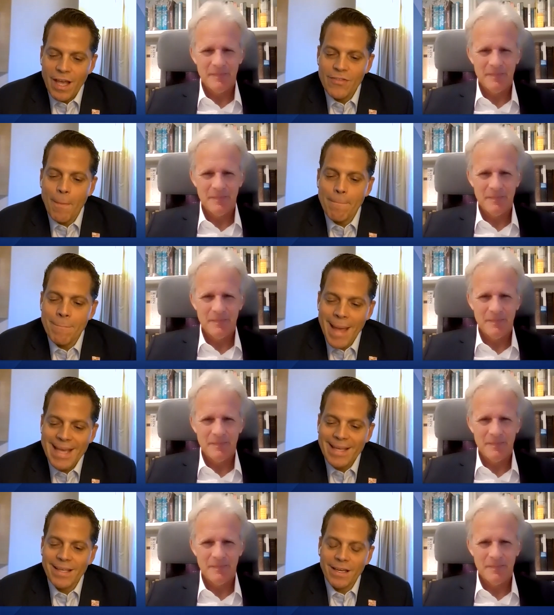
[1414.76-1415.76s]
Speaker 1: and The
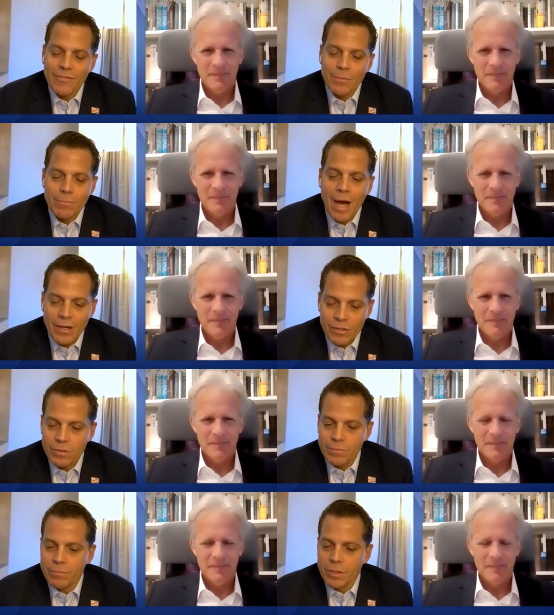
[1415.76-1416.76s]
Making of the
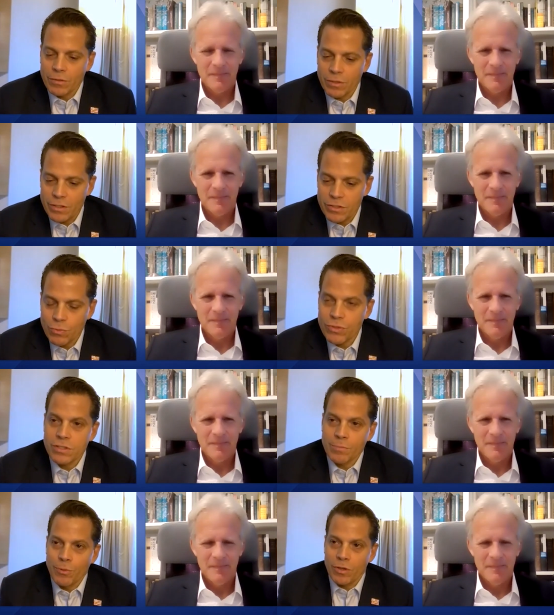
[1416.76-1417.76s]
Modern Middle East,
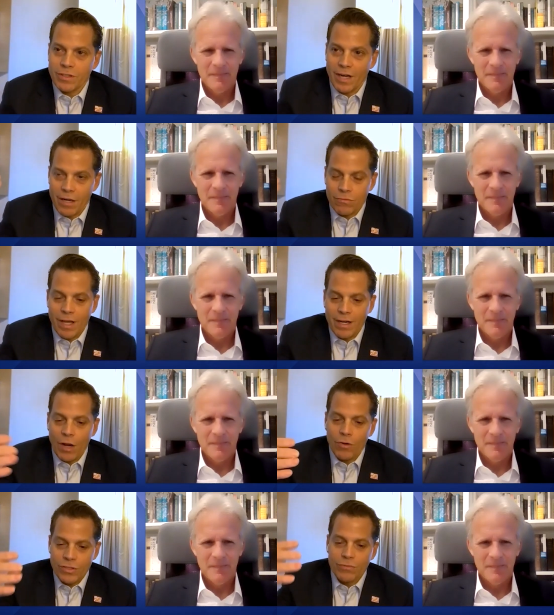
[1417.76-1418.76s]
which is a book that I read.
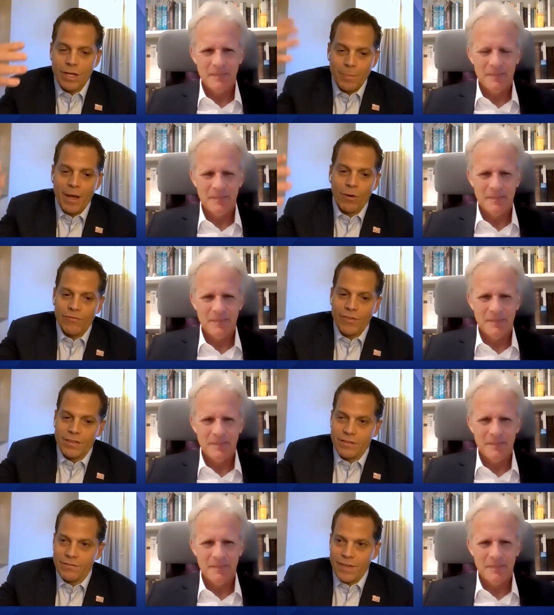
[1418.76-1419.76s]
I also read Power,
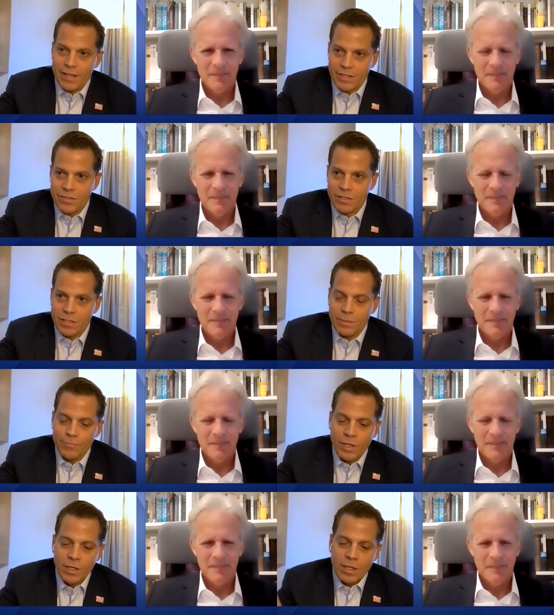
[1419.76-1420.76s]
Faith, and
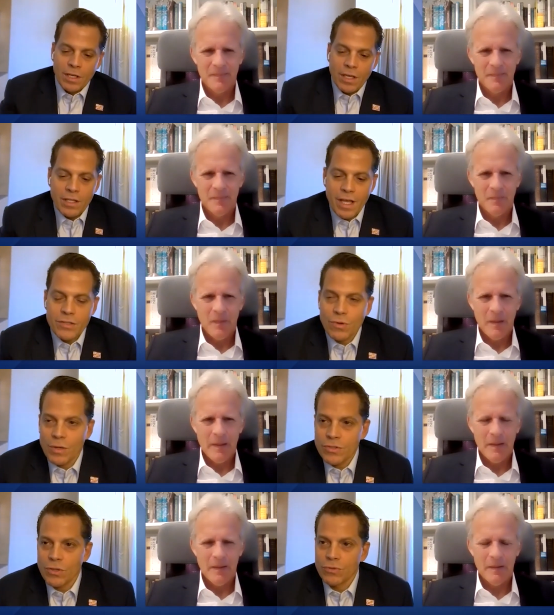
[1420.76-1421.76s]
Fantasy. And that's
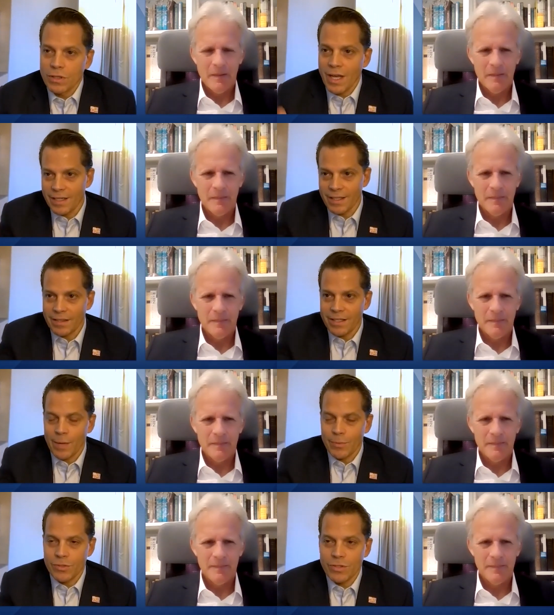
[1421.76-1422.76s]
why I was so delighted to get
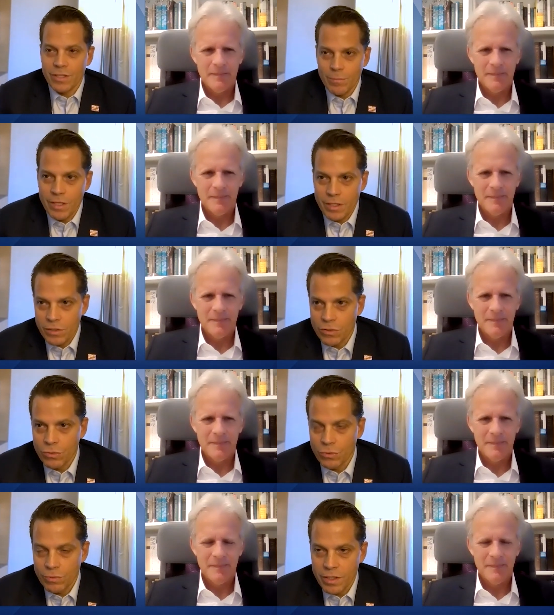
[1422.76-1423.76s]
the opportunity to meet
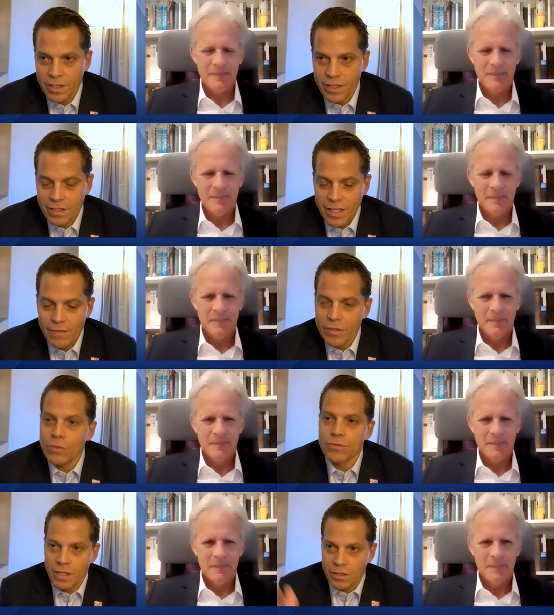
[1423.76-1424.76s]
you in the King
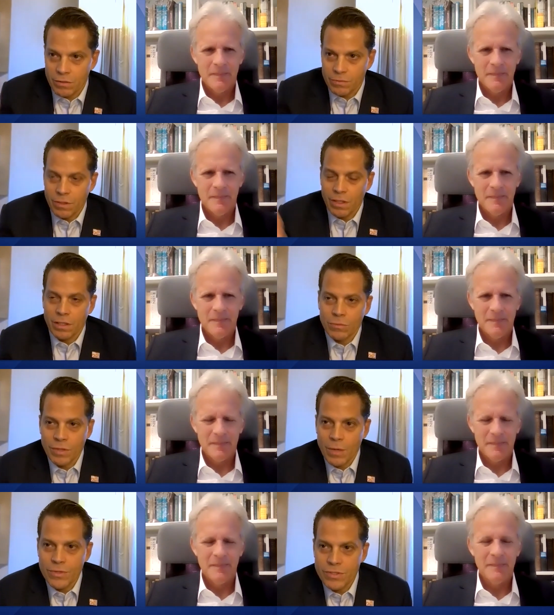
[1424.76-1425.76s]
David Hotel
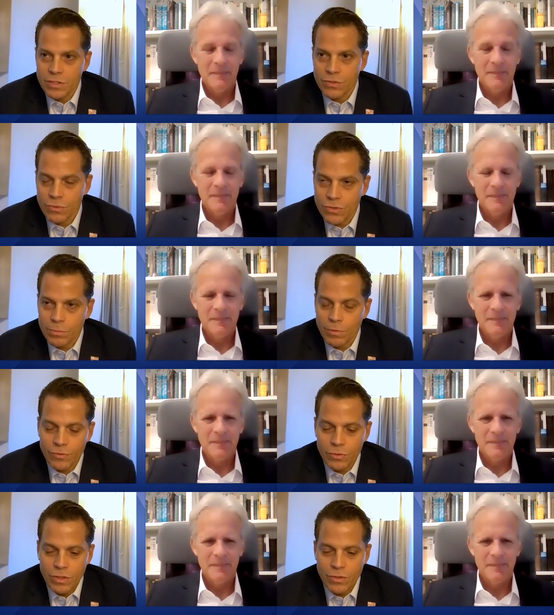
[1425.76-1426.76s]
when I was in Jerusalem
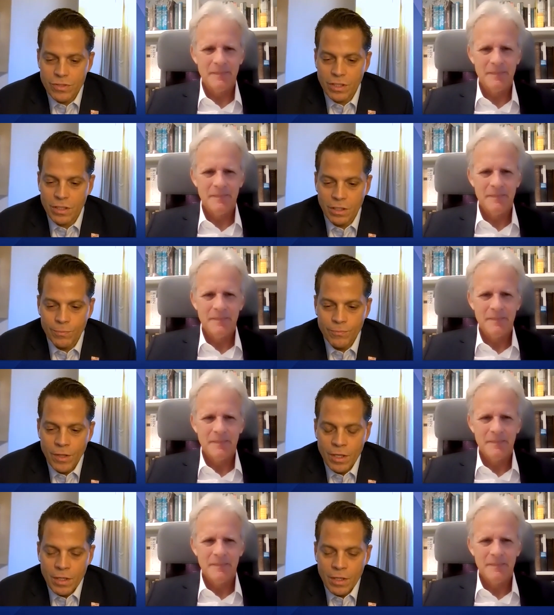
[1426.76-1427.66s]
a few years ago.